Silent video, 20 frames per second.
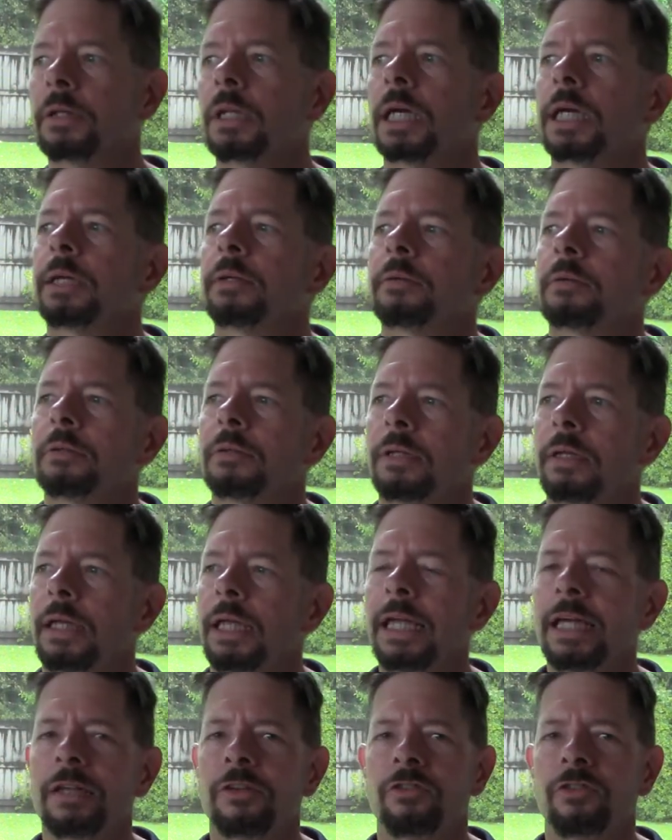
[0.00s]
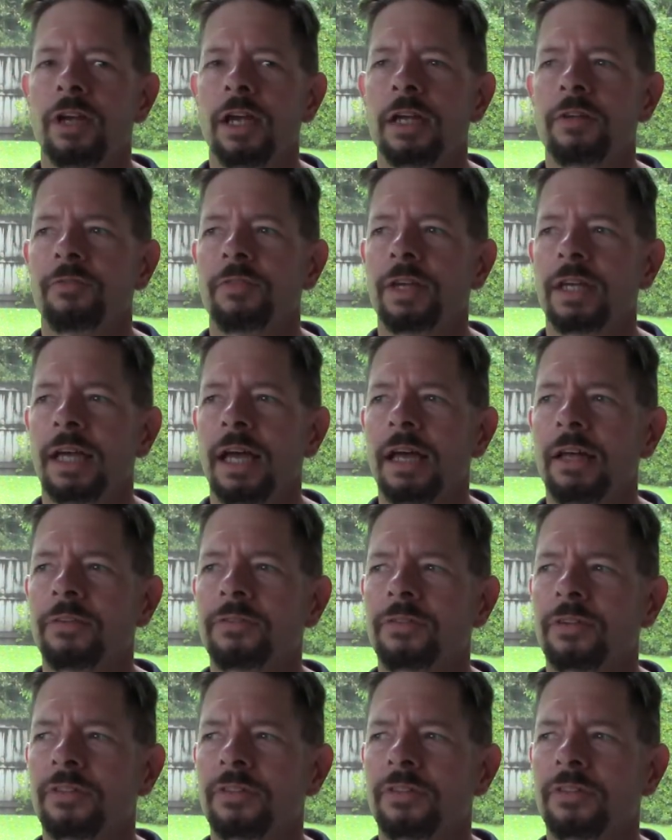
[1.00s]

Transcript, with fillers: Like VS,